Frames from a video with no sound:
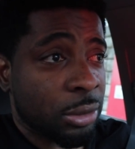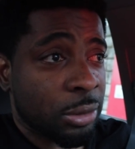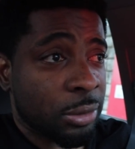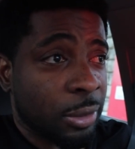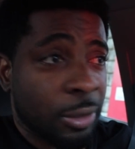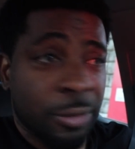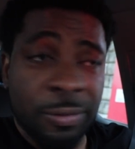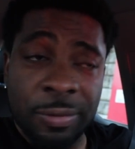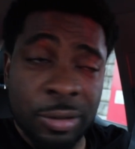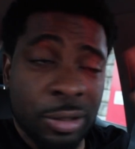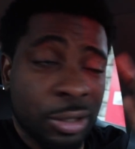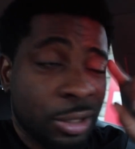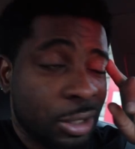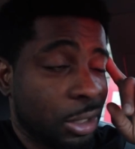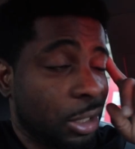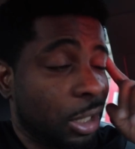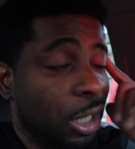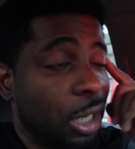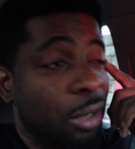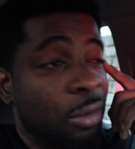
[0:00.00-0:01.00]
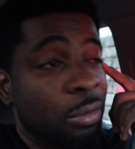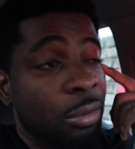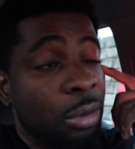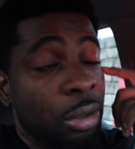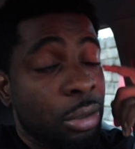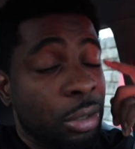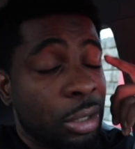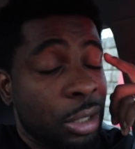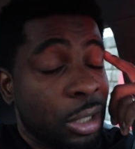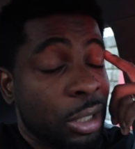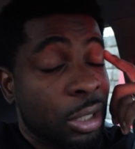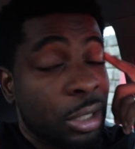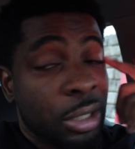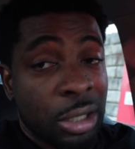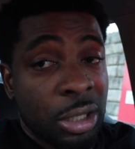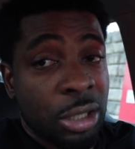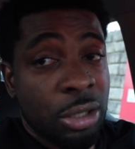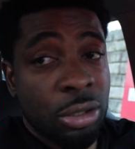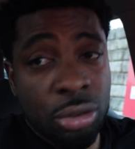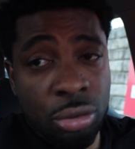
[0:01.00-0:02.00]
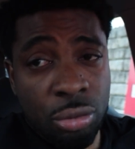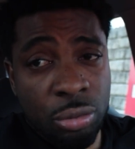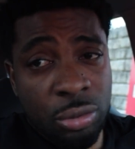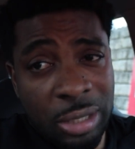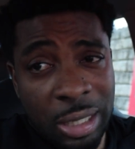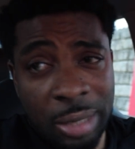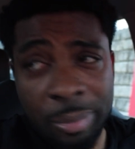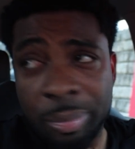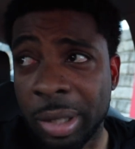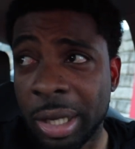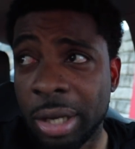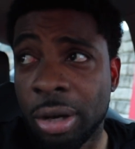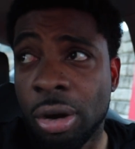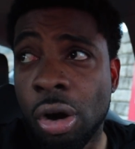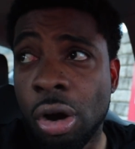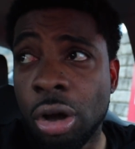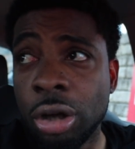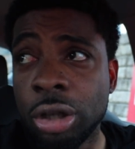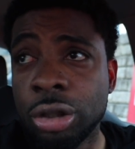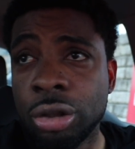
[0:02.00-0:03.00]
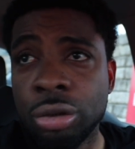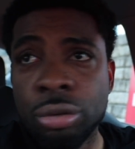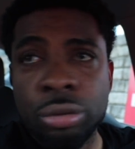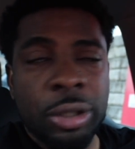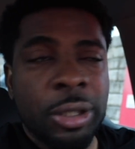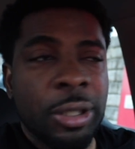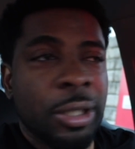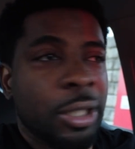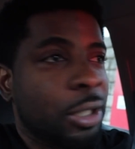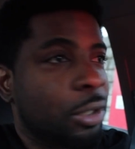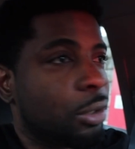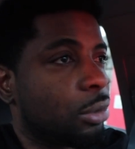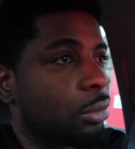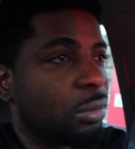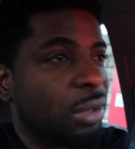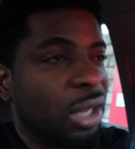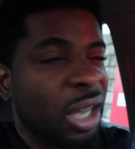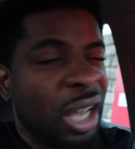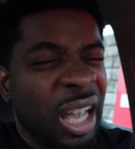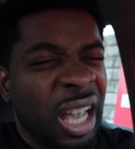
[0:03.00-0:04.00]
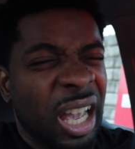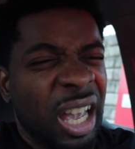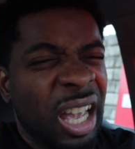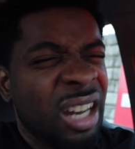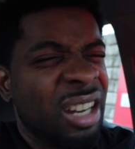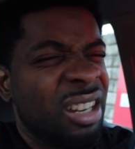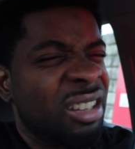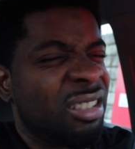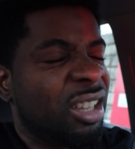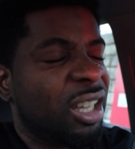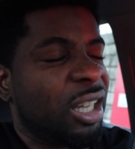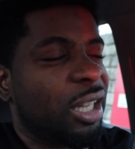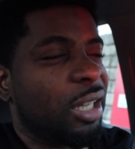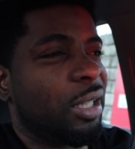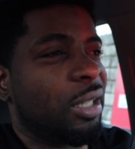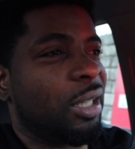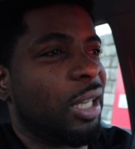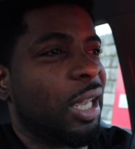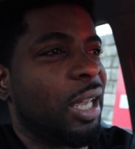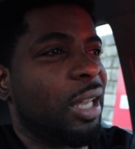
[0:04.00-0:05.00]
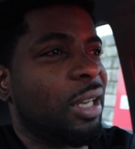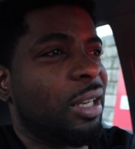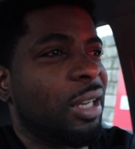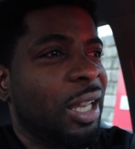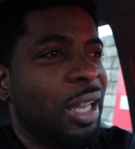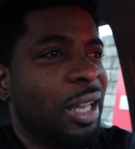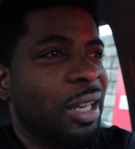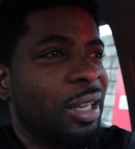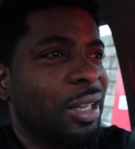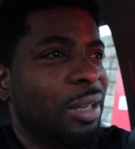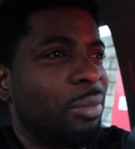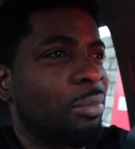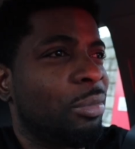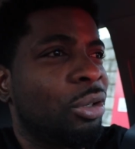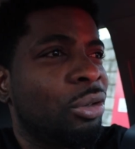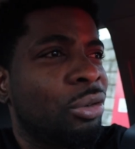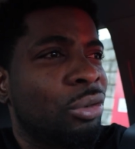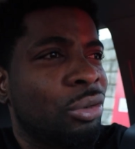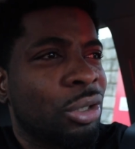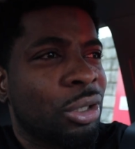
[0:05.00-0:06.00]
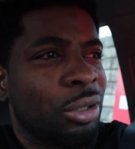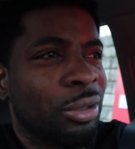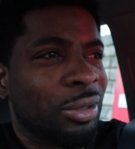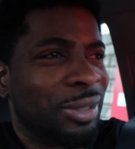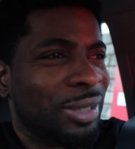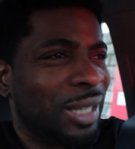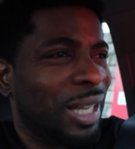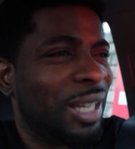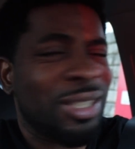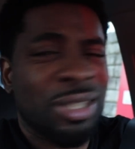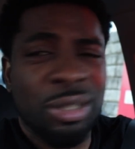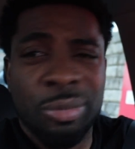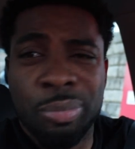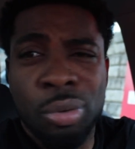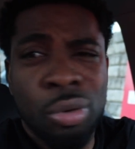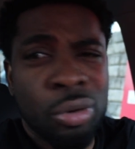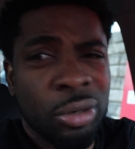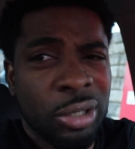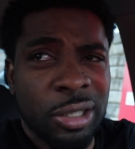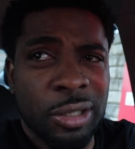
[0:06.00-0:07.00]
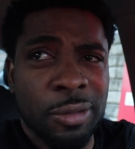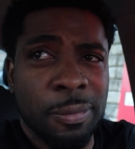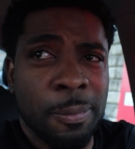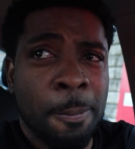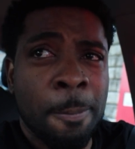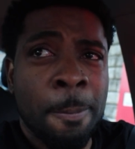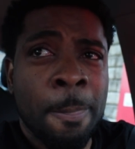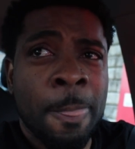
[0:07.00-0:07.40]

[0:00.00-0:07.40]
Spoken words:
I was finna say the N-word. These dudes that play Call of Duty can do anything and them little, they support them.